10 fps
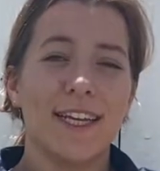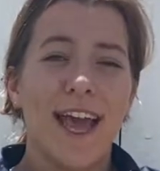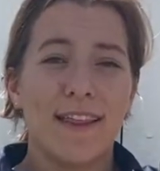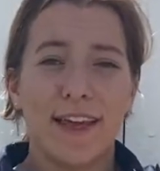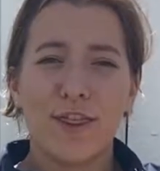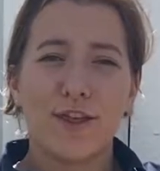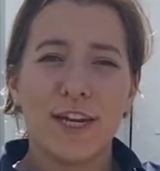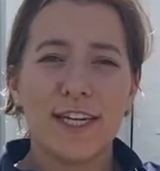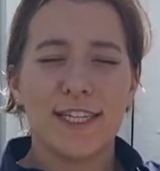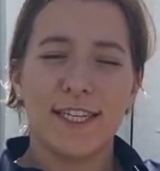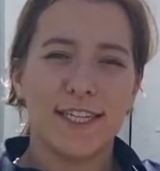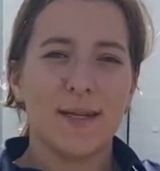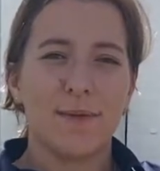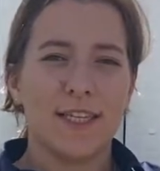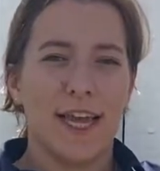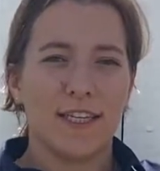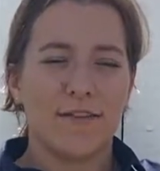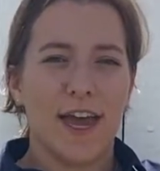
And like 30 to 60% of